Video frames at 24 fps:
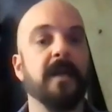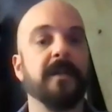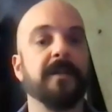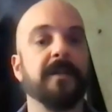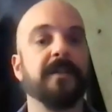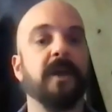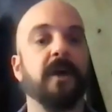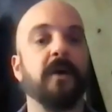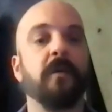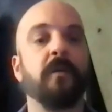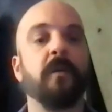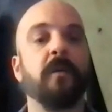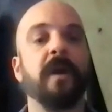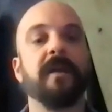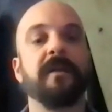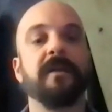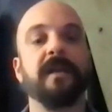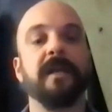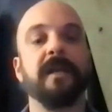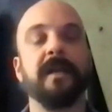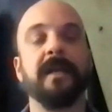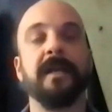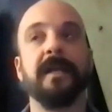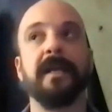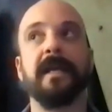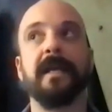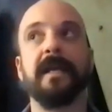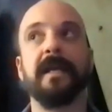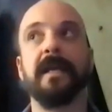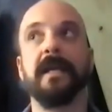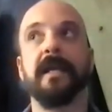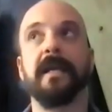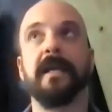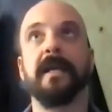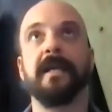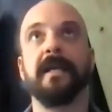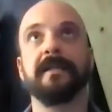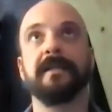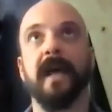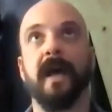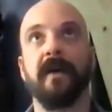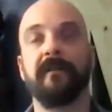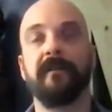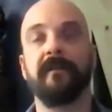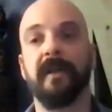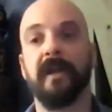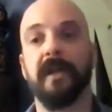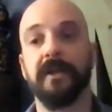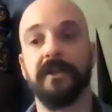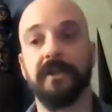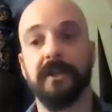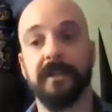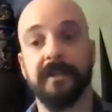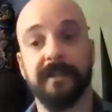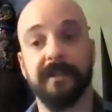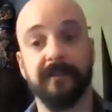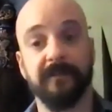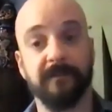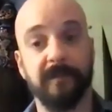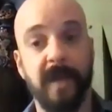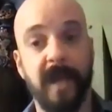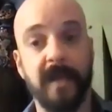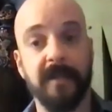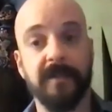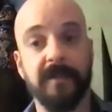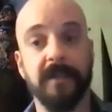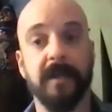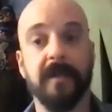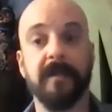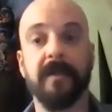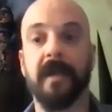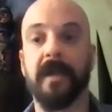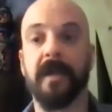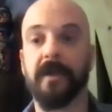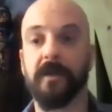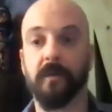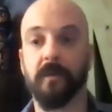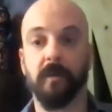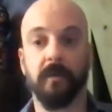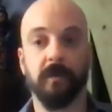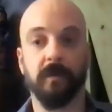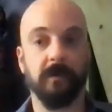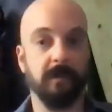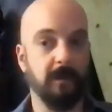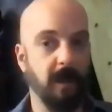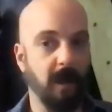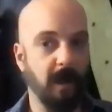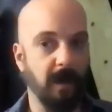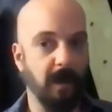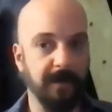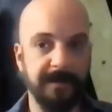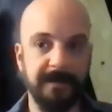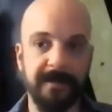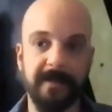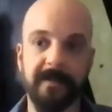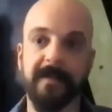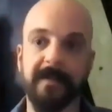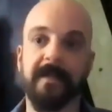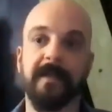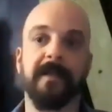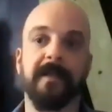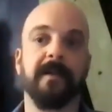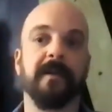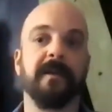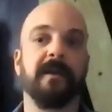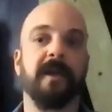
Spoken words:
So one of the key definitions of magic that you'll constantly